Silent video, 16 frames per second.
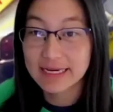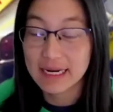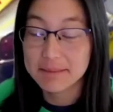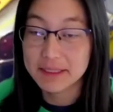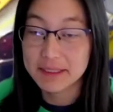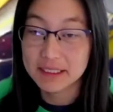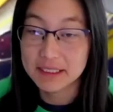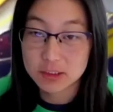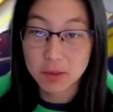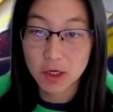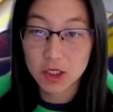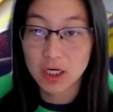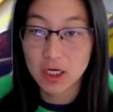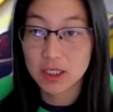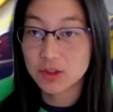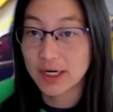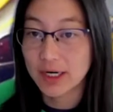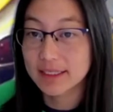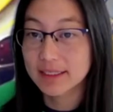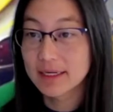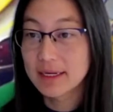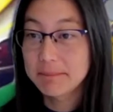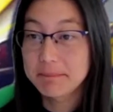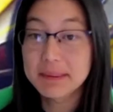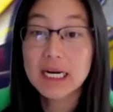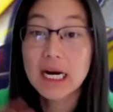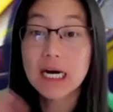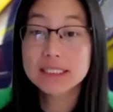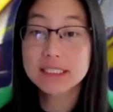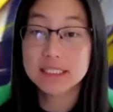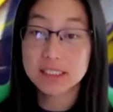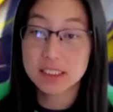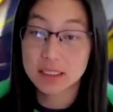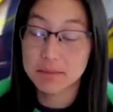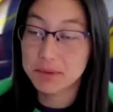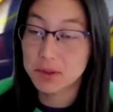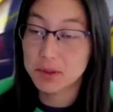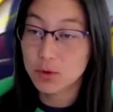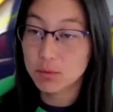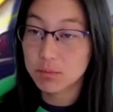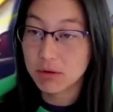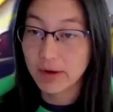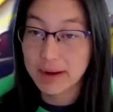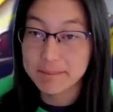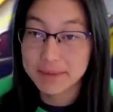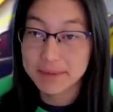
I mean, a smart contract, because it's a computer program,